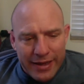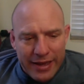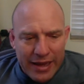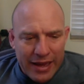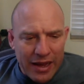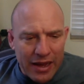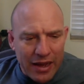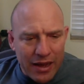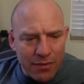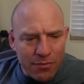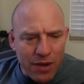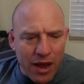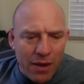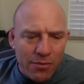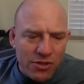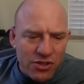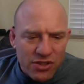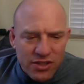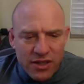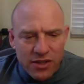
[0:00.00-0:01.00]
I'm
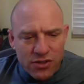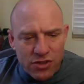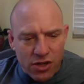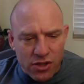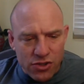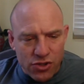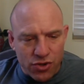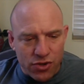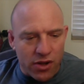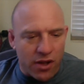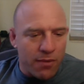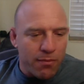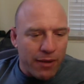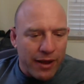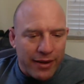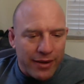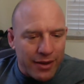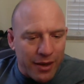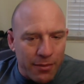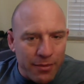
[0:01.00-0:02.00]
just saying Charles Jourdan
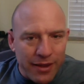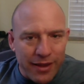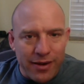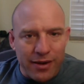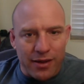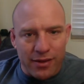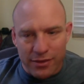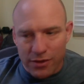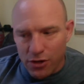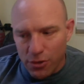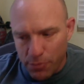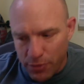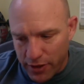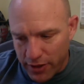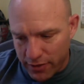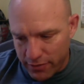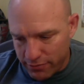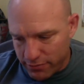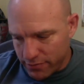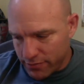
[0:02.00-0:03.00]
might come in a little
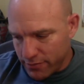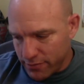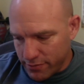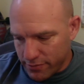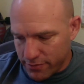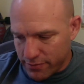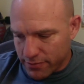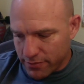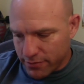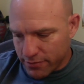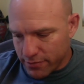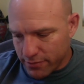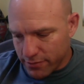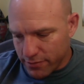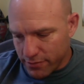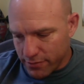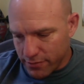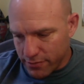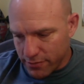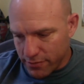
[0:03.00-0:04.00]
bit
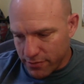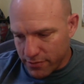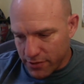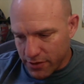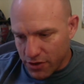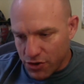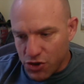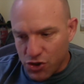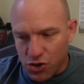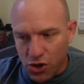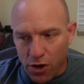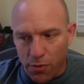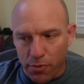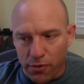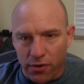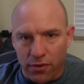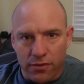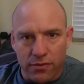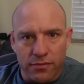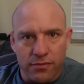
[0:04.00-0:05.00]
sharper.